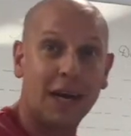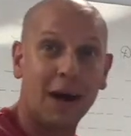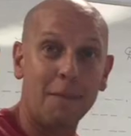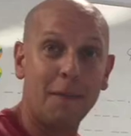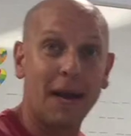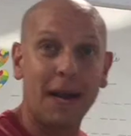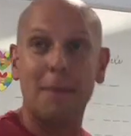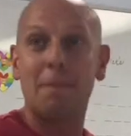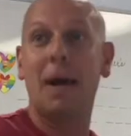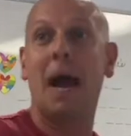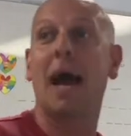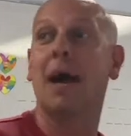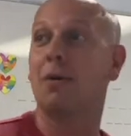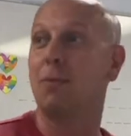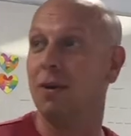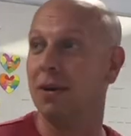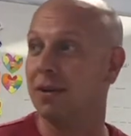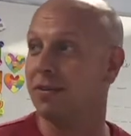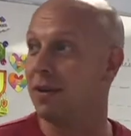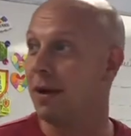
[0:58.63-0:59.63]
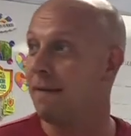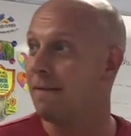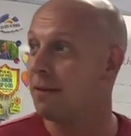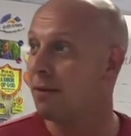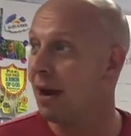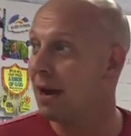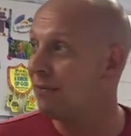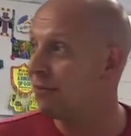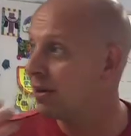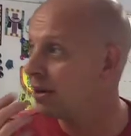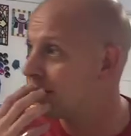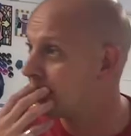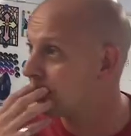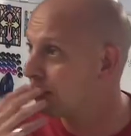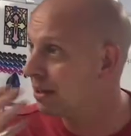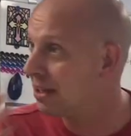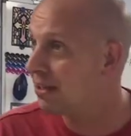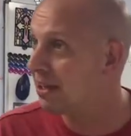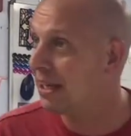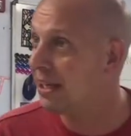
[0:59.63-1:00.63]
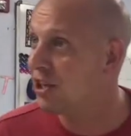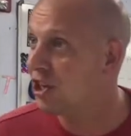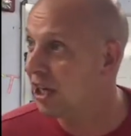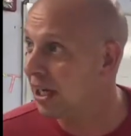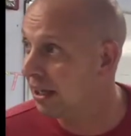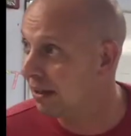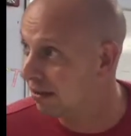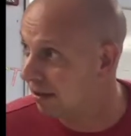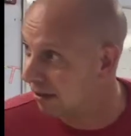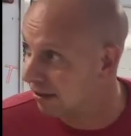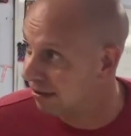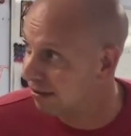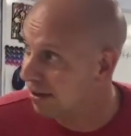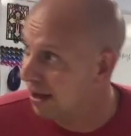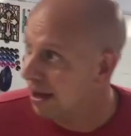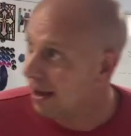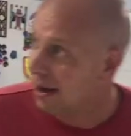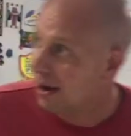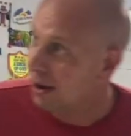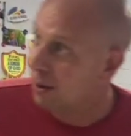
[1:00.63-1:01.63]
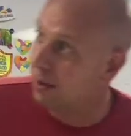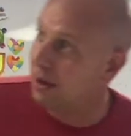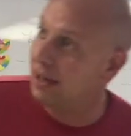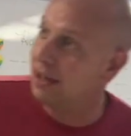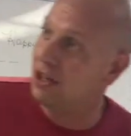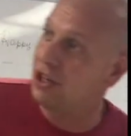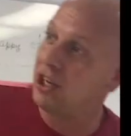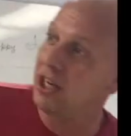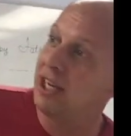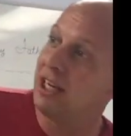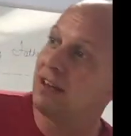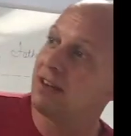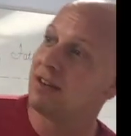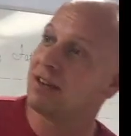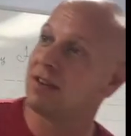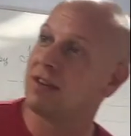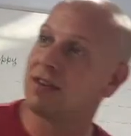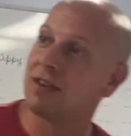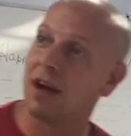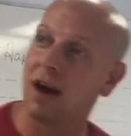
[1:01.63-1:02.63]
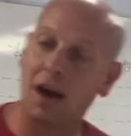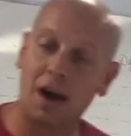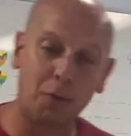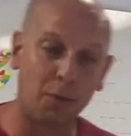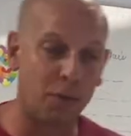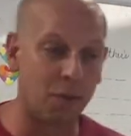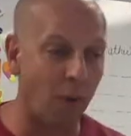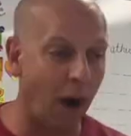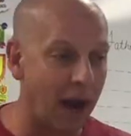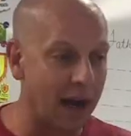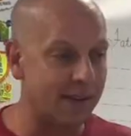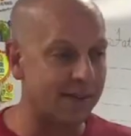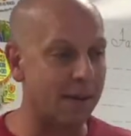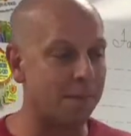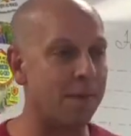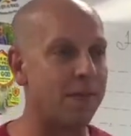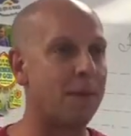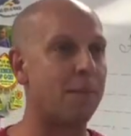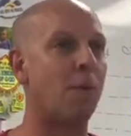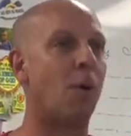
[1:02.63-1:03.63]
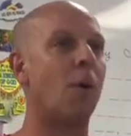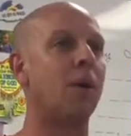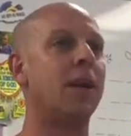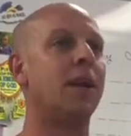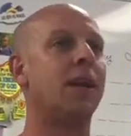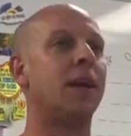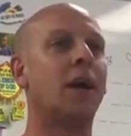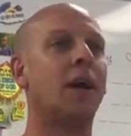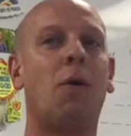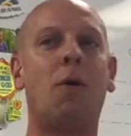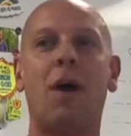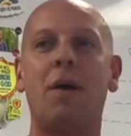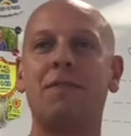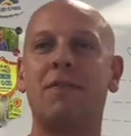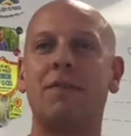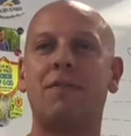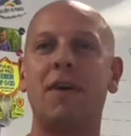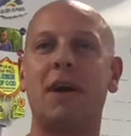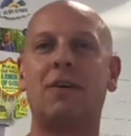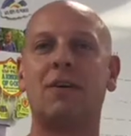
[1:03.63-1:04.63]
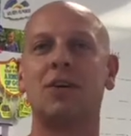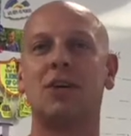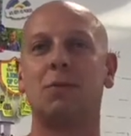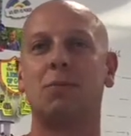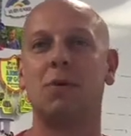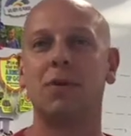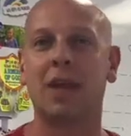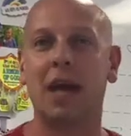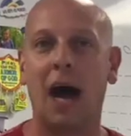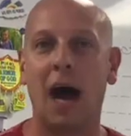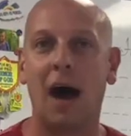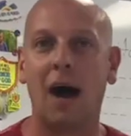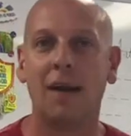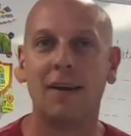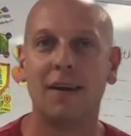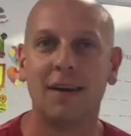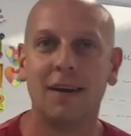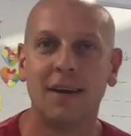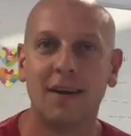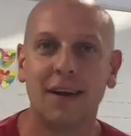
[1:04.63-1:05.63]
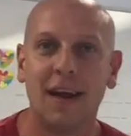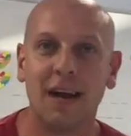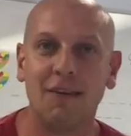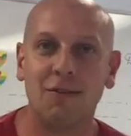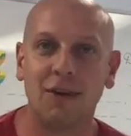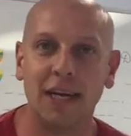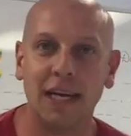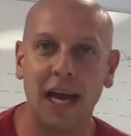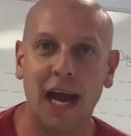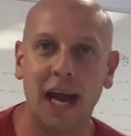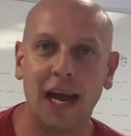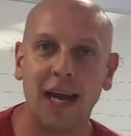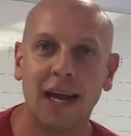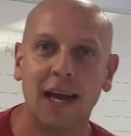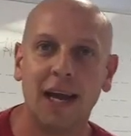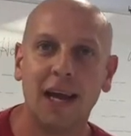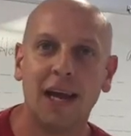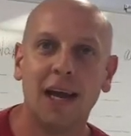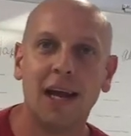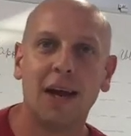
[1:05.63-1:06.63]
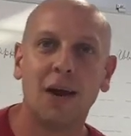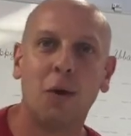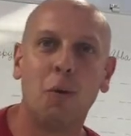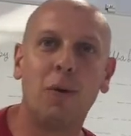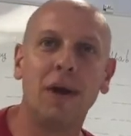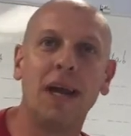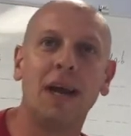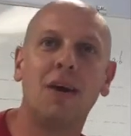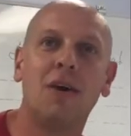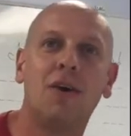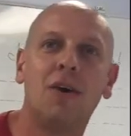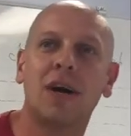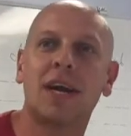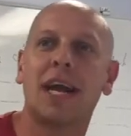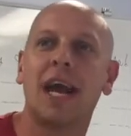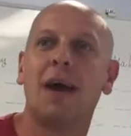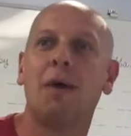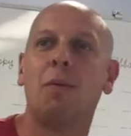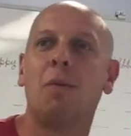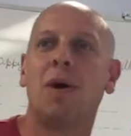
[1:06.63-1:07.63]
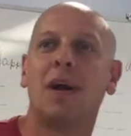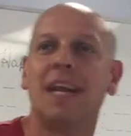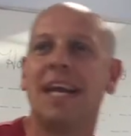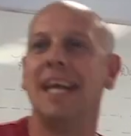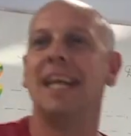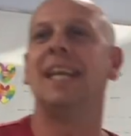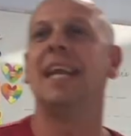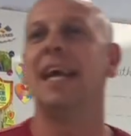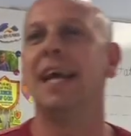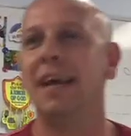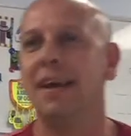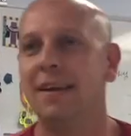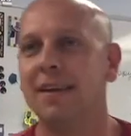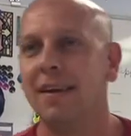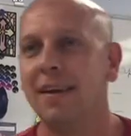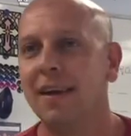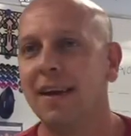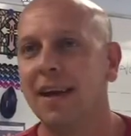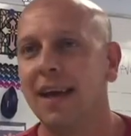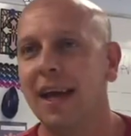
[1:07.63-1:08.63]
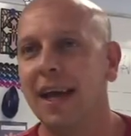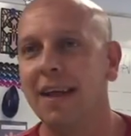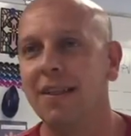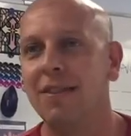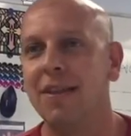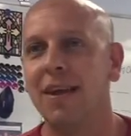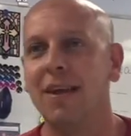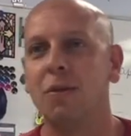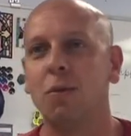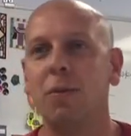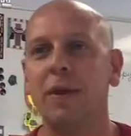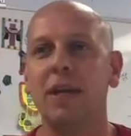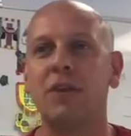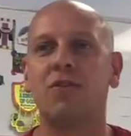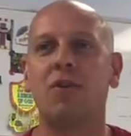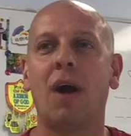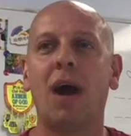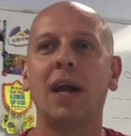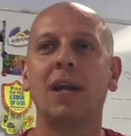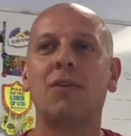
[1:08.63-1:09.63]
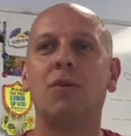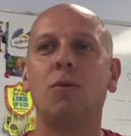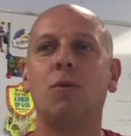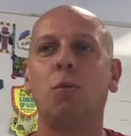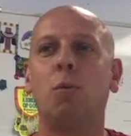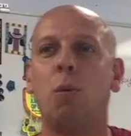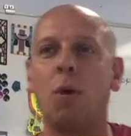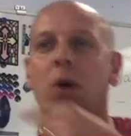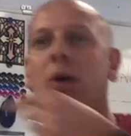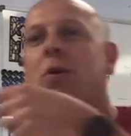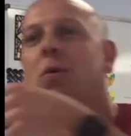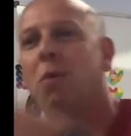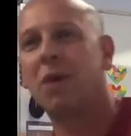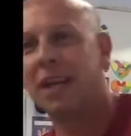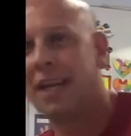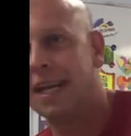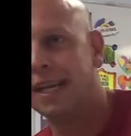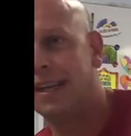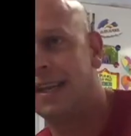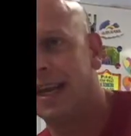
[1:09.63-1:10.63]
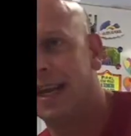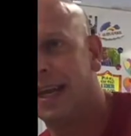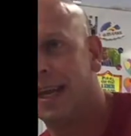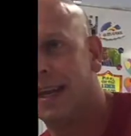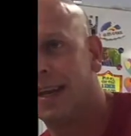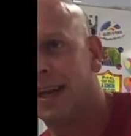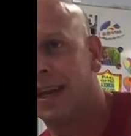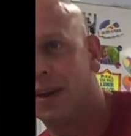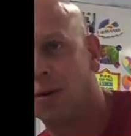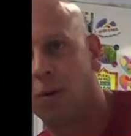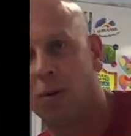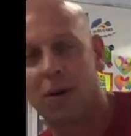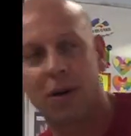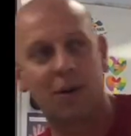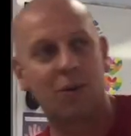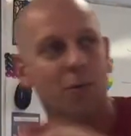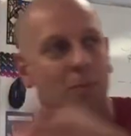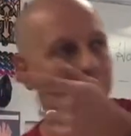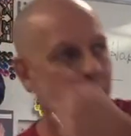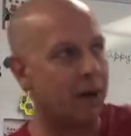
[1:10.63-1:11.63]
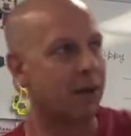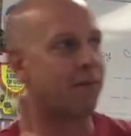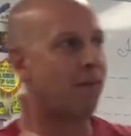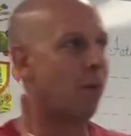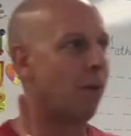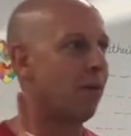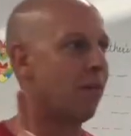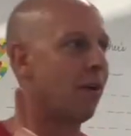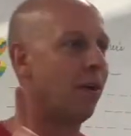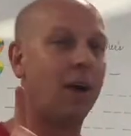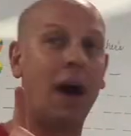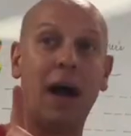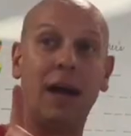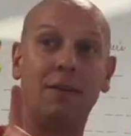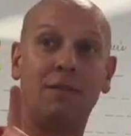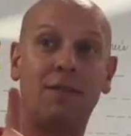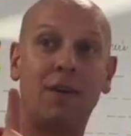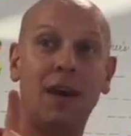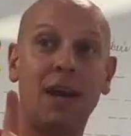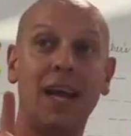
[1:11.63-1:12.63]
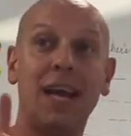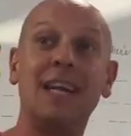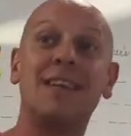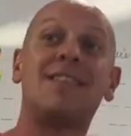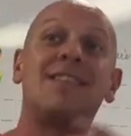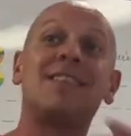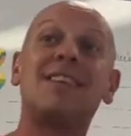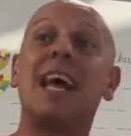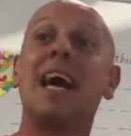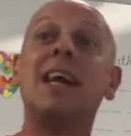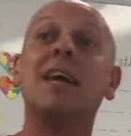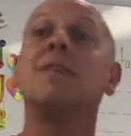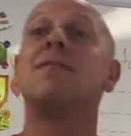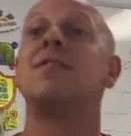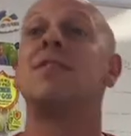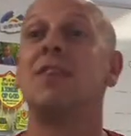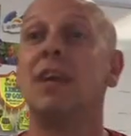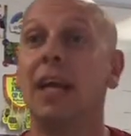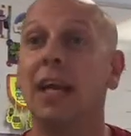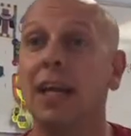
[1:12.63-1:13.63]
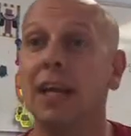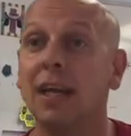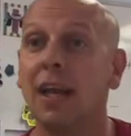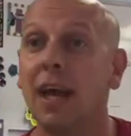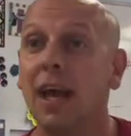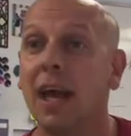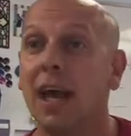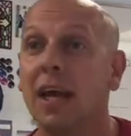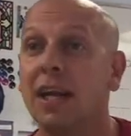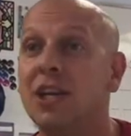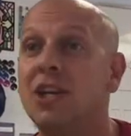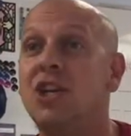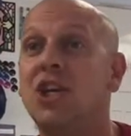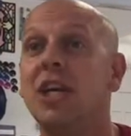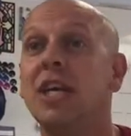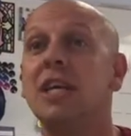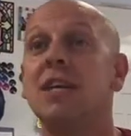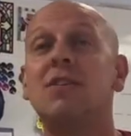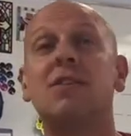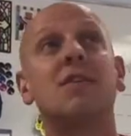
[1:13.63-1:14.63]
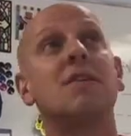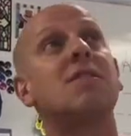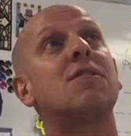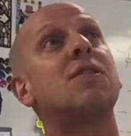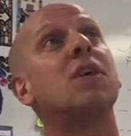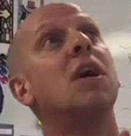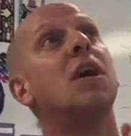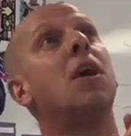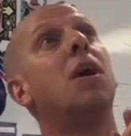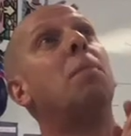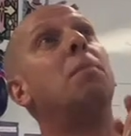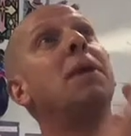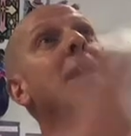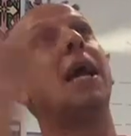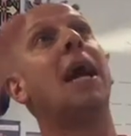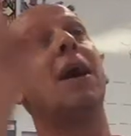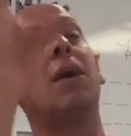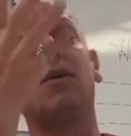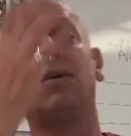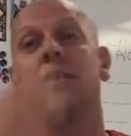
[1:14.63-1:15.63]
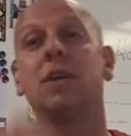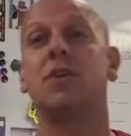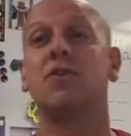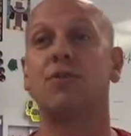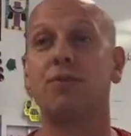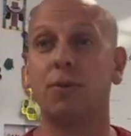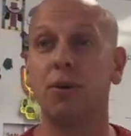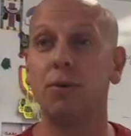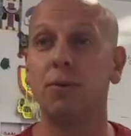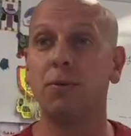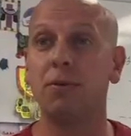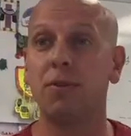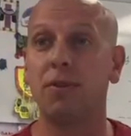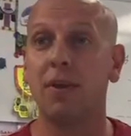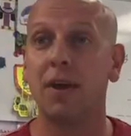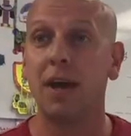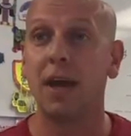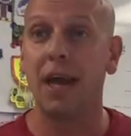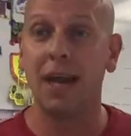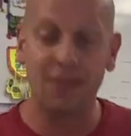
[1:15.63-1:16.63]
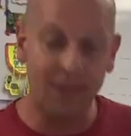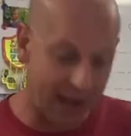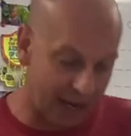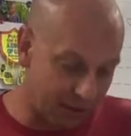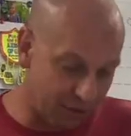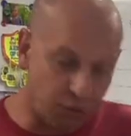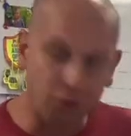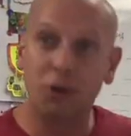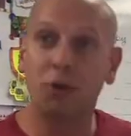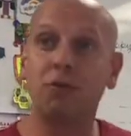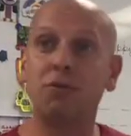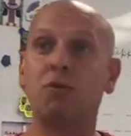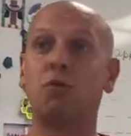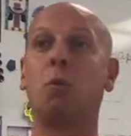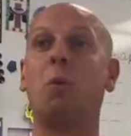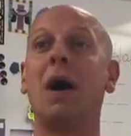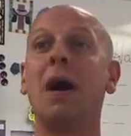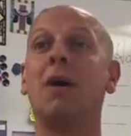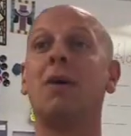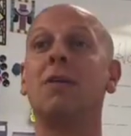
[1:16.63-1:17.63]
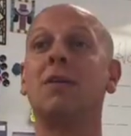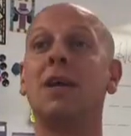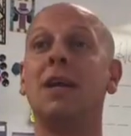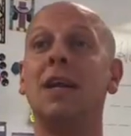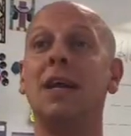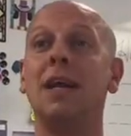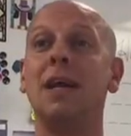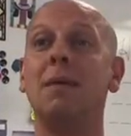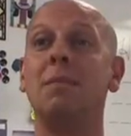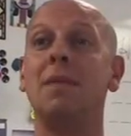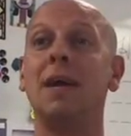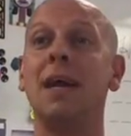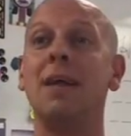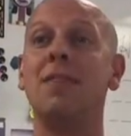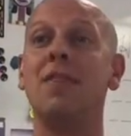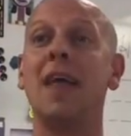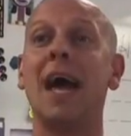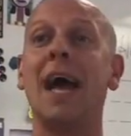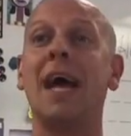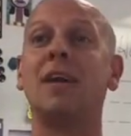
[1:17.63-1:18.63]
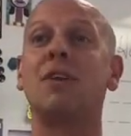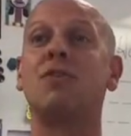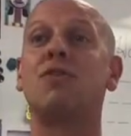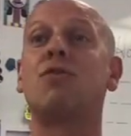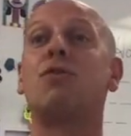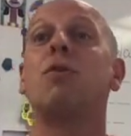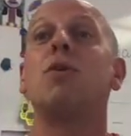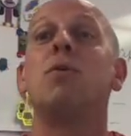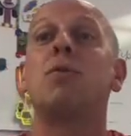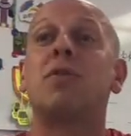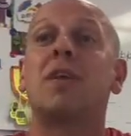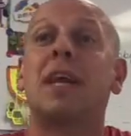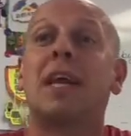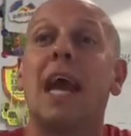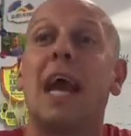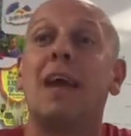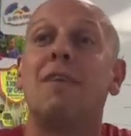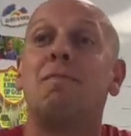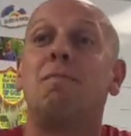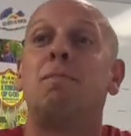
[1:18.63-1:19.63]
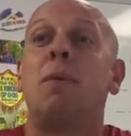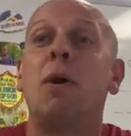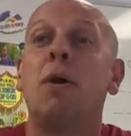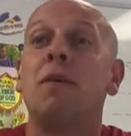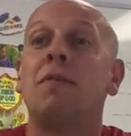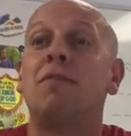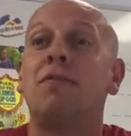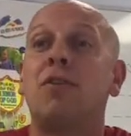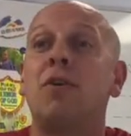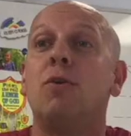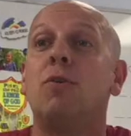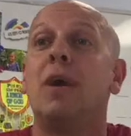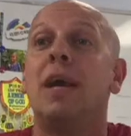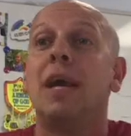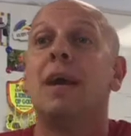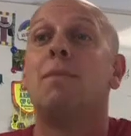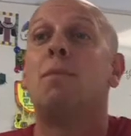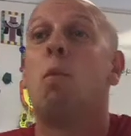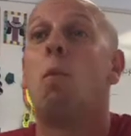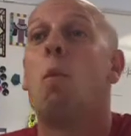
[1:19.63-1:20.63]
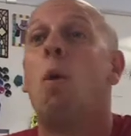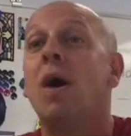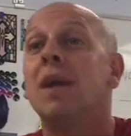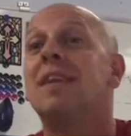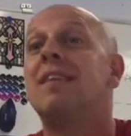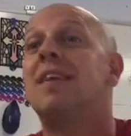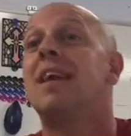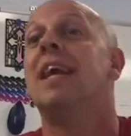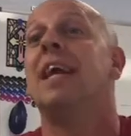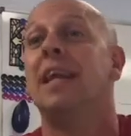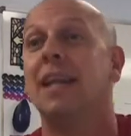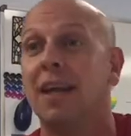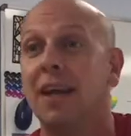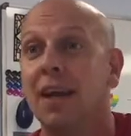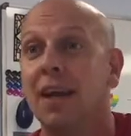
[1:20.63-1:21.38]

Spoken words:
come at it backwards. Right? For instance, we see Jesus. When Jesus would rise up in the morning and off to fellowship with God every day. We look at what he did, and then we try to work what he did in order to bring forth a life. Instead of seeing Jesus beheld the truth, and that truth dwelled in him, and that truth gave birth to him wanting